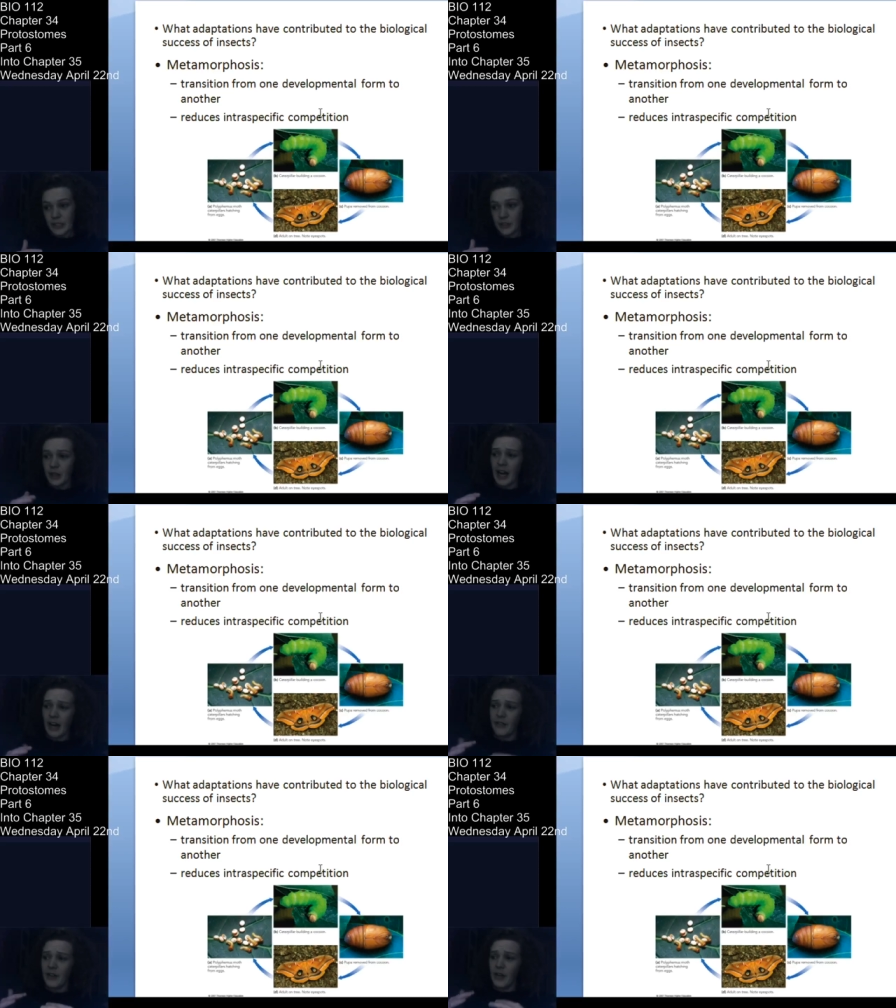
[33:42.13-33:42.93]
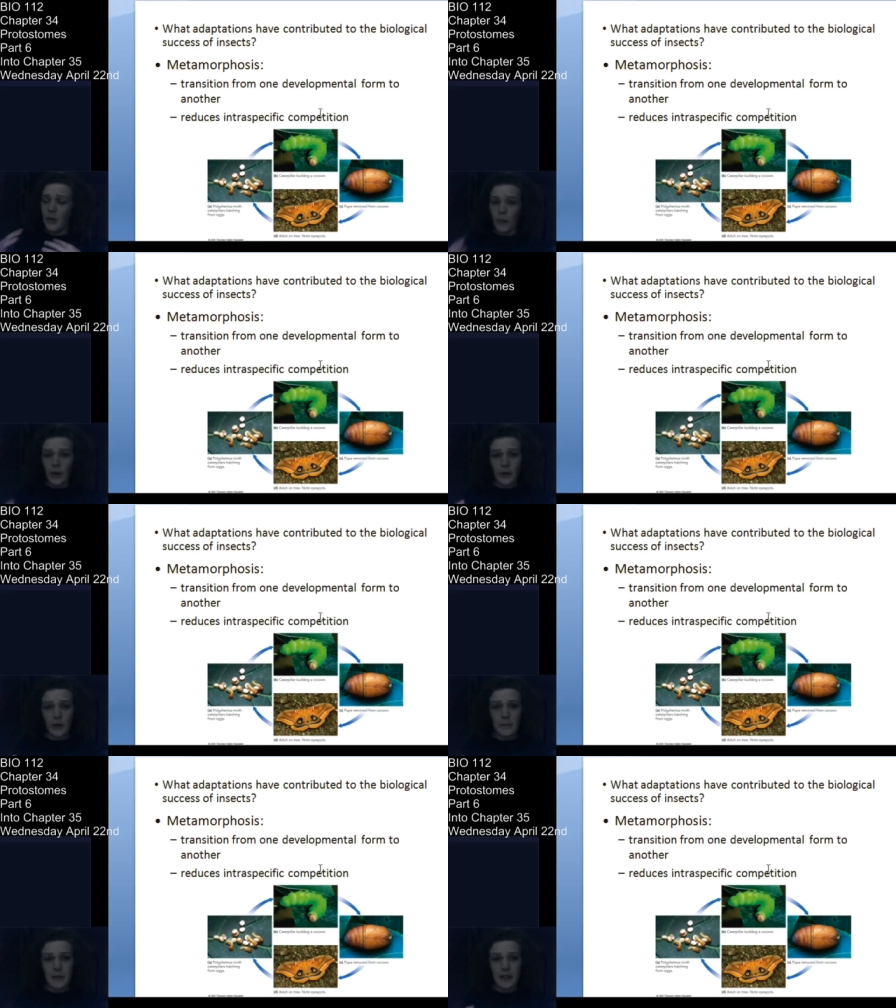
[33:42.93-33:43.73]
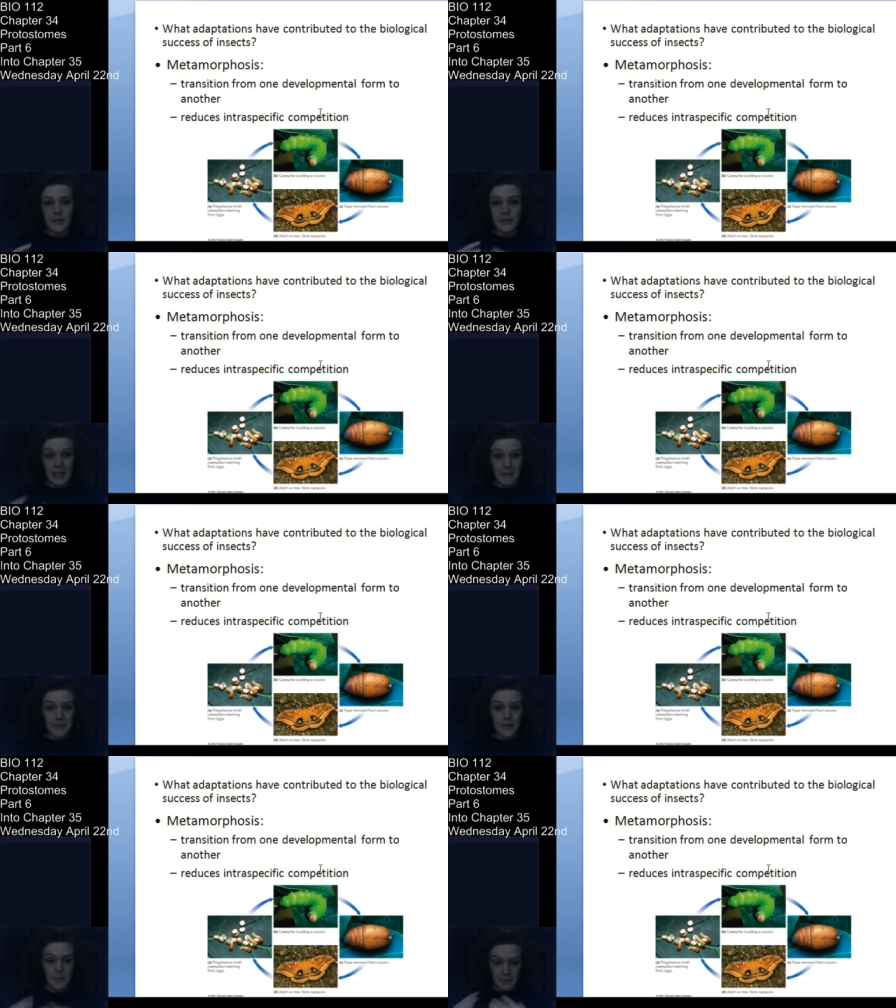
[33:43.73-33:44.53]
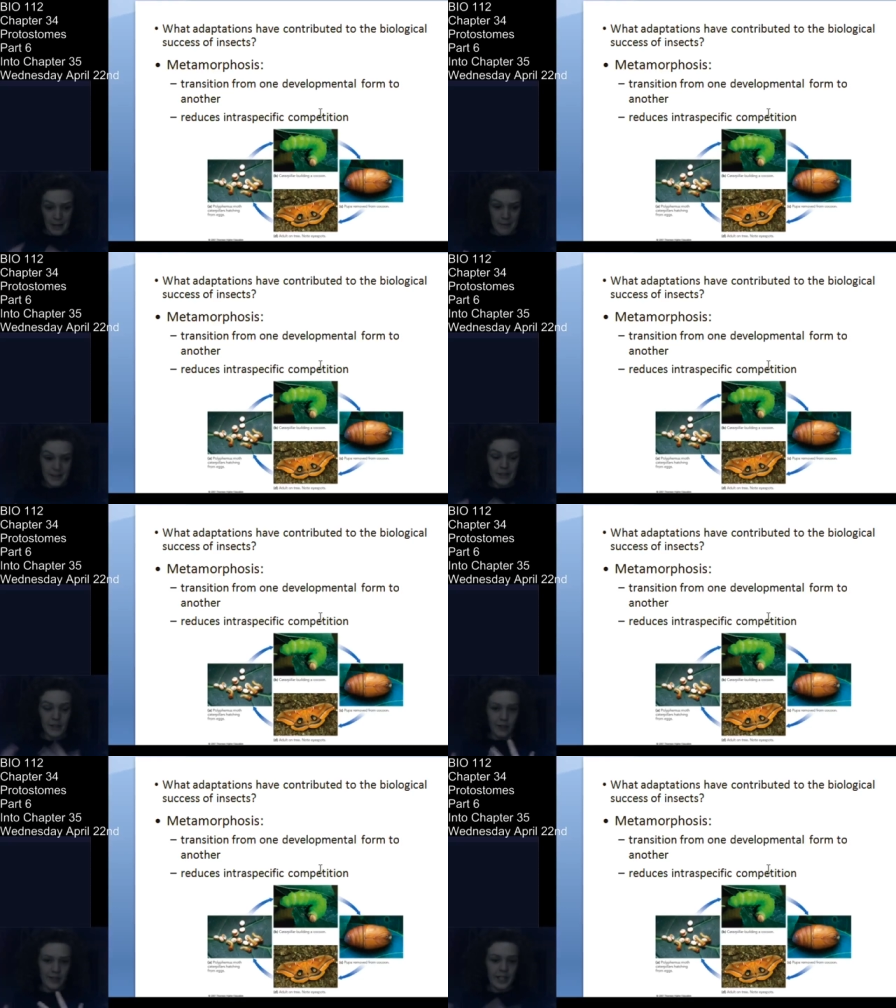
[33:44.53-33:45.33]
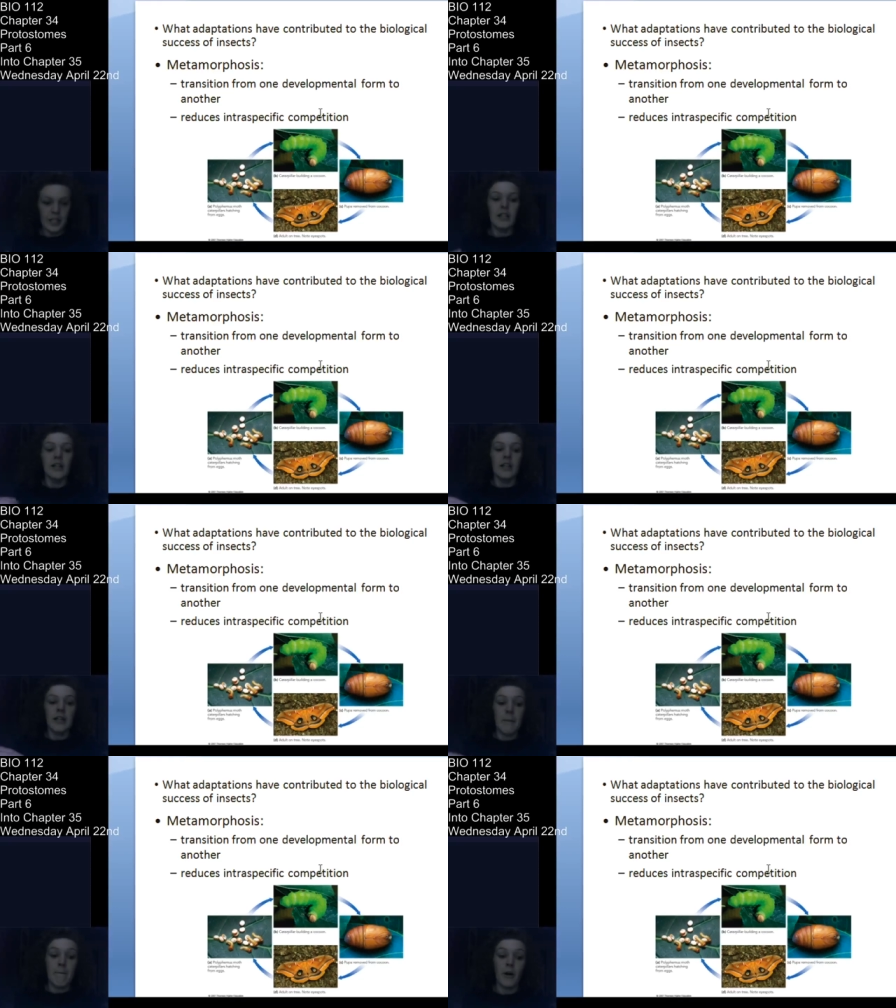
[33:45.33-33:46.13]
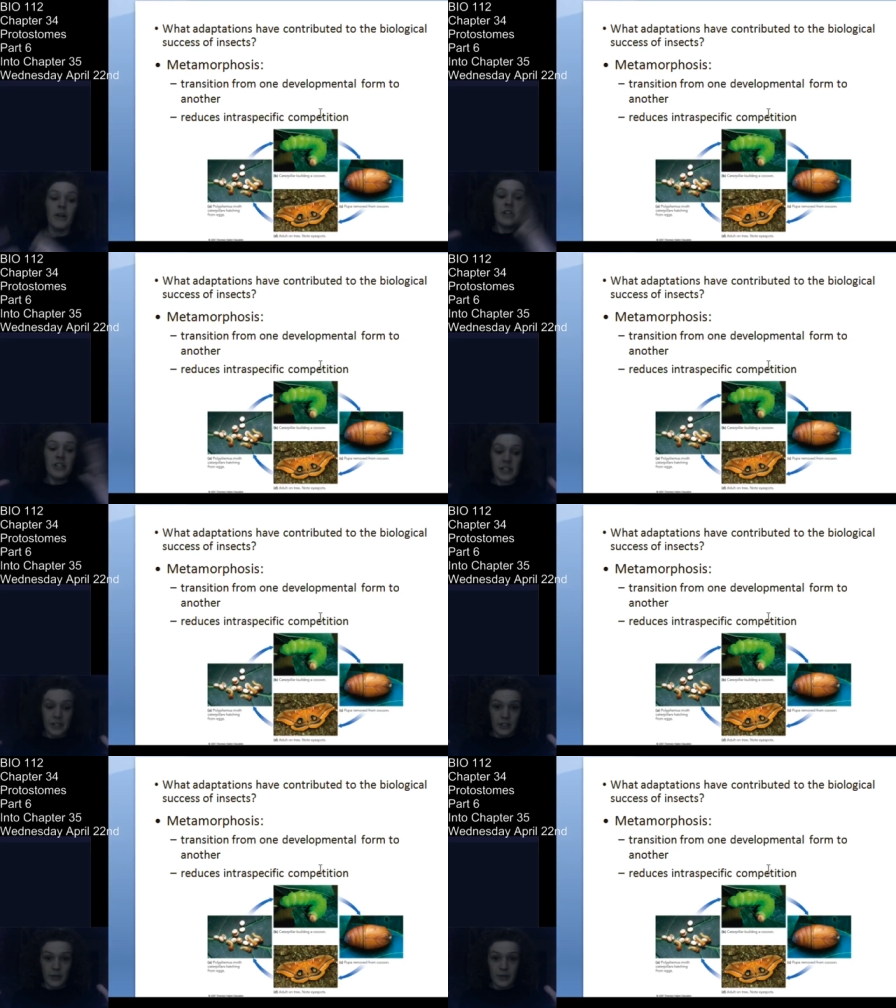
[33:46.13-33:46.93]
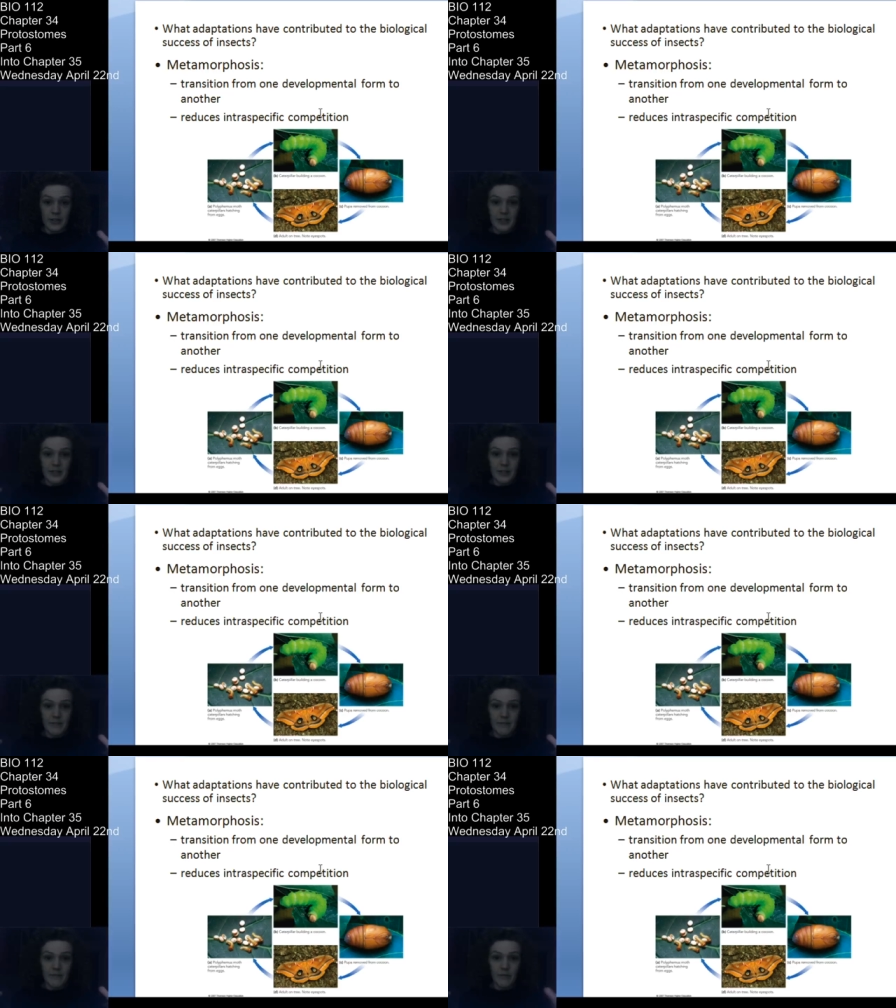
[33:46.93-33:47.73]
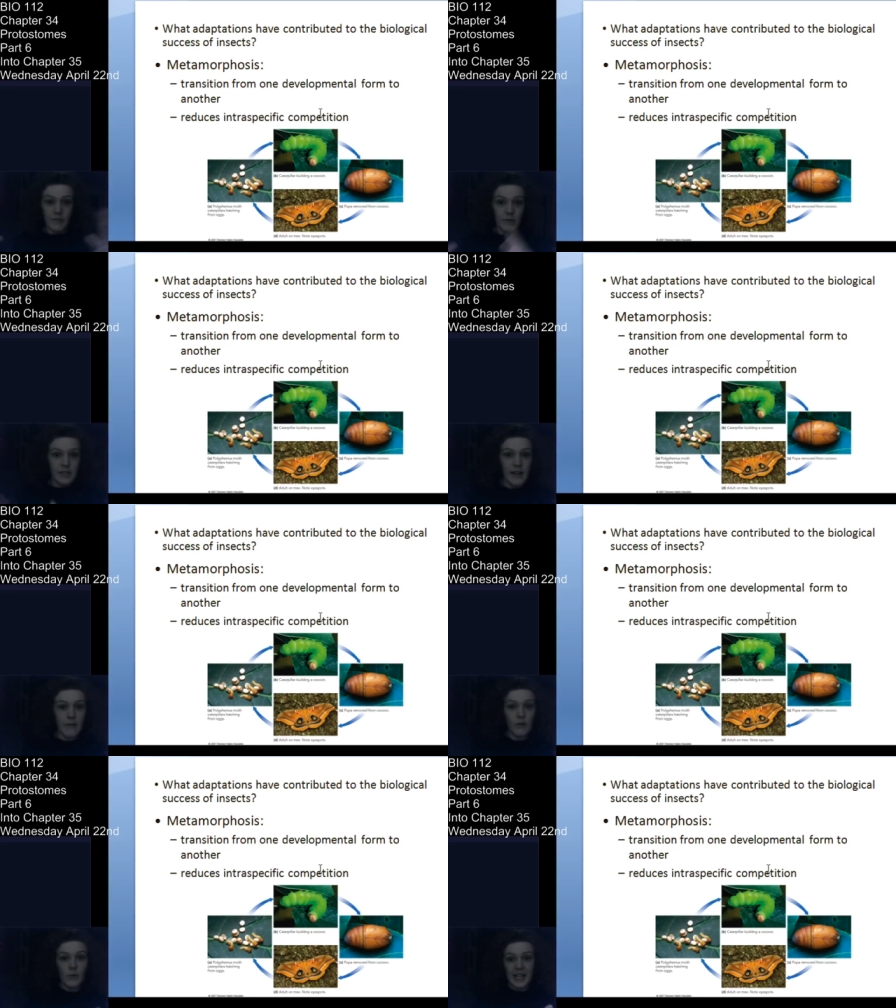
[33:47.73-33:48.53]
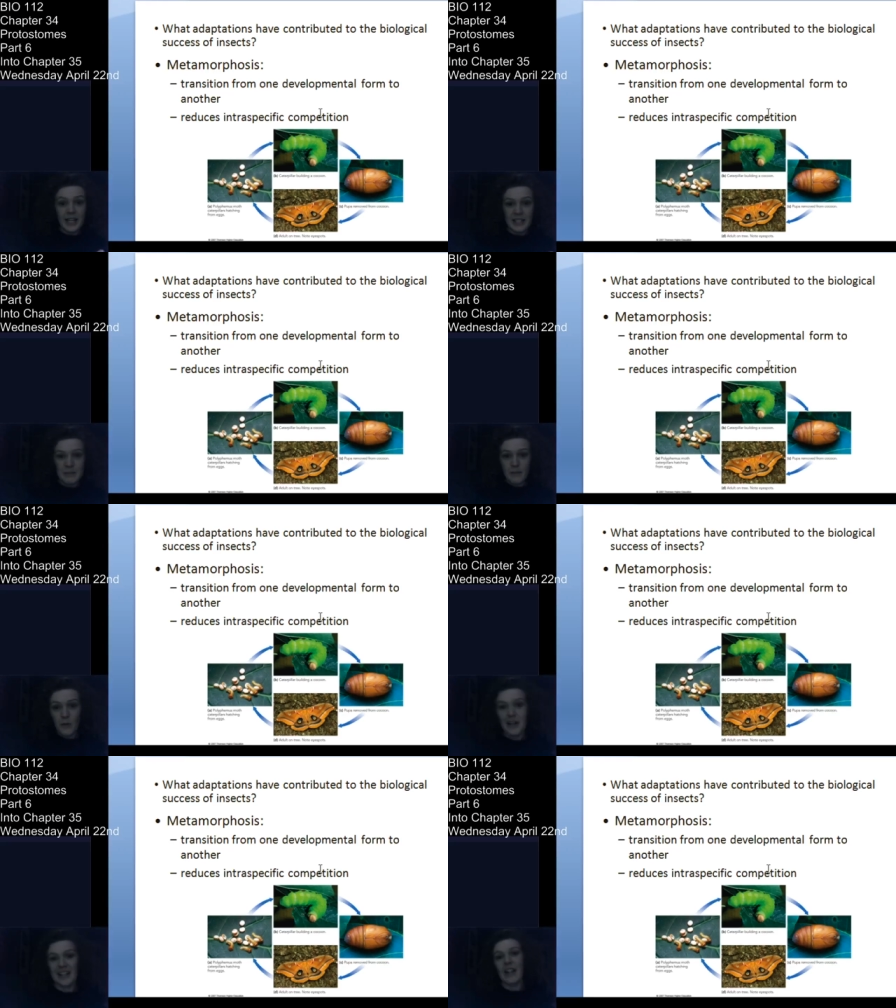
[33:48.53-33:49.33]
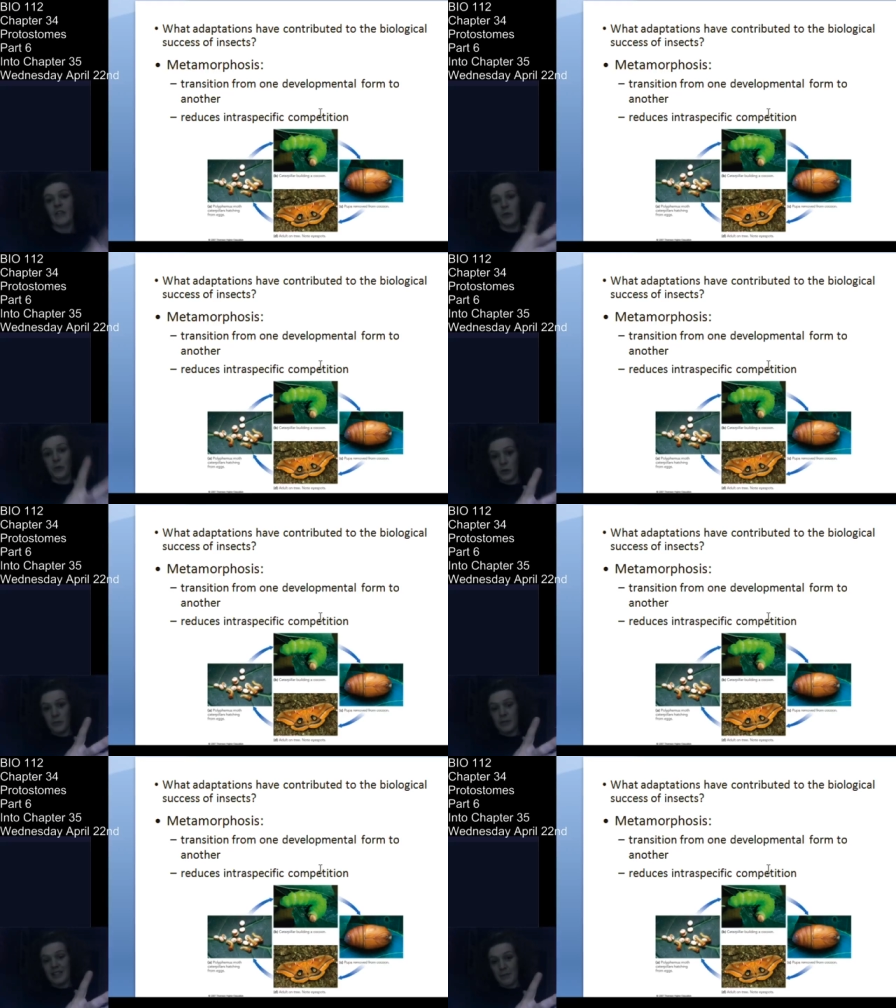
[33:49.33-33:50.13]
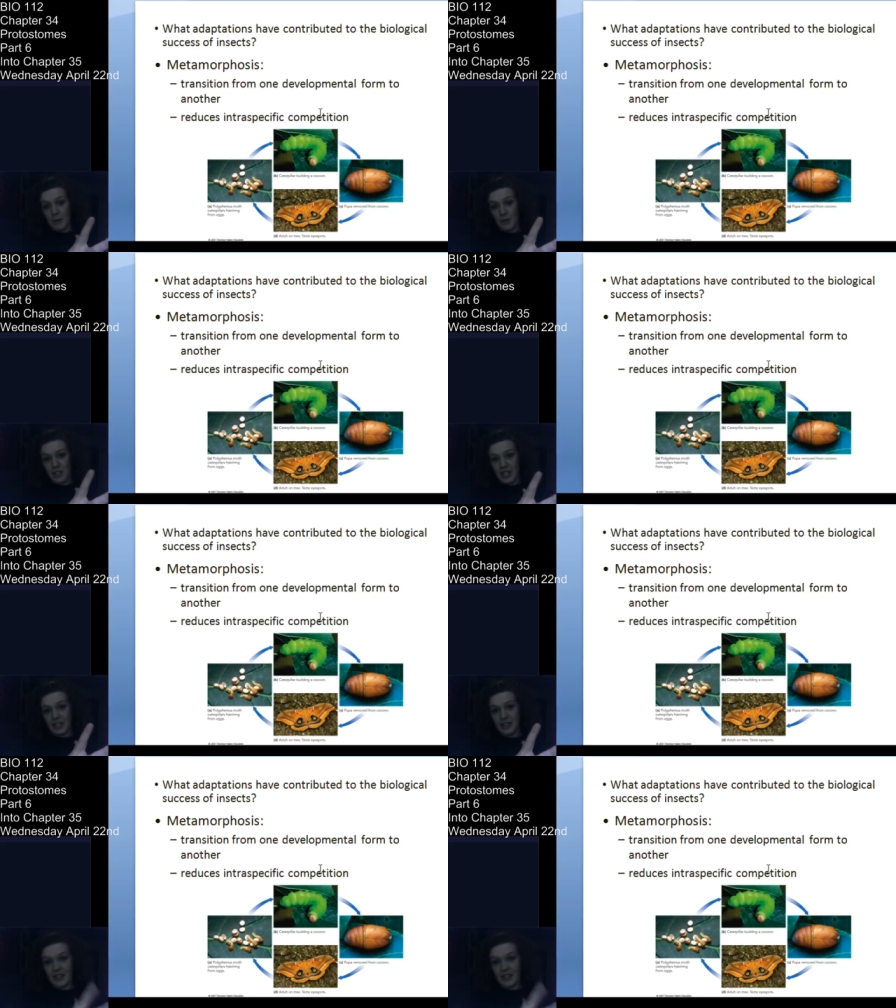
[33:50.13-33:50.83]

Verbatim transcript: you'll have one group of nymphs or babies, larvae, emerge as adults several weeks before another group is emerging.